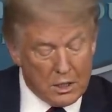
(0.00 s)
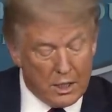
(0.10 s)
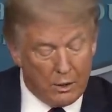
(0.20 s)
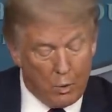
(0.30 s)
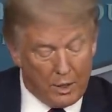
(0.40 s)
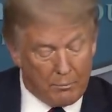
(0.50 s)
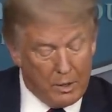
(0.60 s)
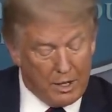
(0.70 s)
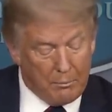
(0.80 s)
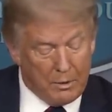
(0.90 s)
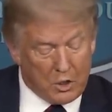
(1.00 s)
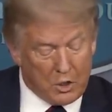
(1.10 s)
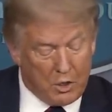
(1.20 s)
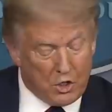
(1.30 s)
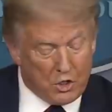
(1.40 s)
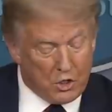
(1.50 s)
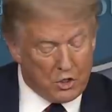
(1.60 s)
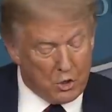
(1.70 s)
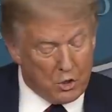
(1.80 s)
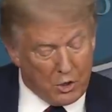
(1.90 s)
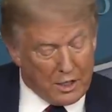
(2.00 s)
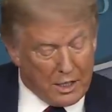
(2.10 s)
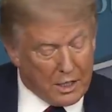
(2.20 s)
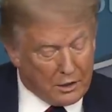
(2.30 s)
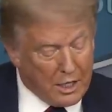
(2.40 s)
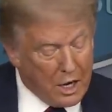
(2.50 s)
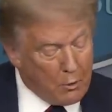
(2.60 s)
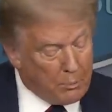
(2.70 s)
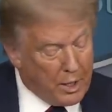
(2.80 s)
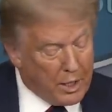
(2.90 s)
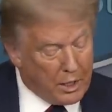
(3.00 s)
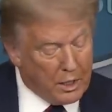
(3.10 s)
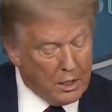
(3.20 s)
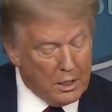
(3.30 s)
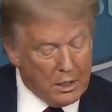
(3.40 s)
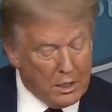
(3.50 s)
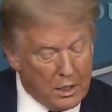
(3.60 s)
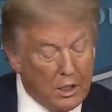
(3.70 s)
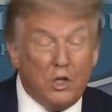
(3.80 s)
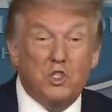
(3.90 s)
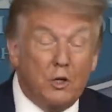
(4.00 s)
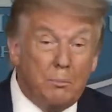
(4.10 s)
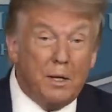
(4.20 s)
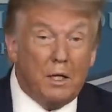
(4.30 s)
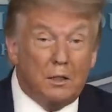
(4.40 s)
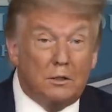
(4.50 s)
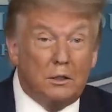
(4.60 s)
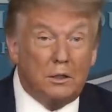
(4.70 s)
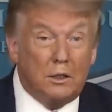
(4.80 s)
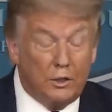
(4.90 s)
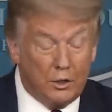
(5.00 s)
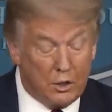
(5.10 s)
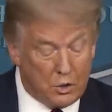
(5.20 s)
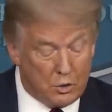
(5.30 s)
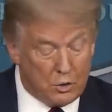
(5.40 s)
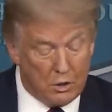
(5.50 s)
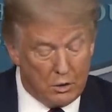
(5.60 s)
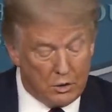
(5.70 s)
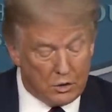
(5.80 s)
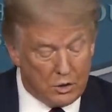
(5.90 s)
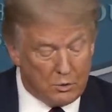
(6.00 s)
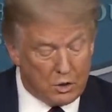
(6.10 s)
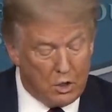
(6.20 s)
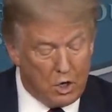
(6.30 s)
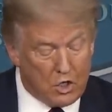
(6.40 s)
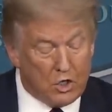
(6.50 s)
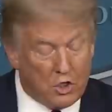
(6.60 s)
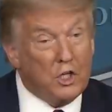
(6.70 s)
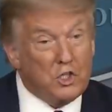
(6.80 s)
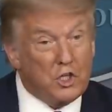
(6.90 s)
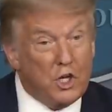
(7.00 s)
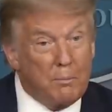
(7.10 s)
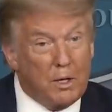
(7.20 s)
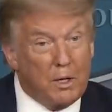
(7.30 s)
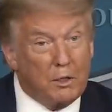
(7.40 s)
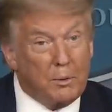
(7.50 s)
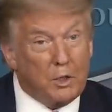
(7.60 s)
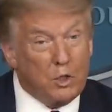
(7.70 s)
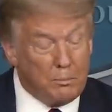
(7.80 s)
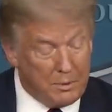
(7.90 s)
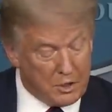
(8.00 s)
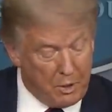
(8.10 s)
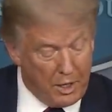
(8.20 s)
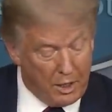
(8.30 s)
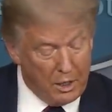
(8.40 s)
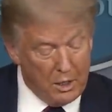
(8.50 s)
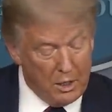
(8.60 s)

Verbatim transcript: and what my administration is doing to get the outbreak in the Sun Belt under control. Seems largely in Sun Belt, but could be spreading.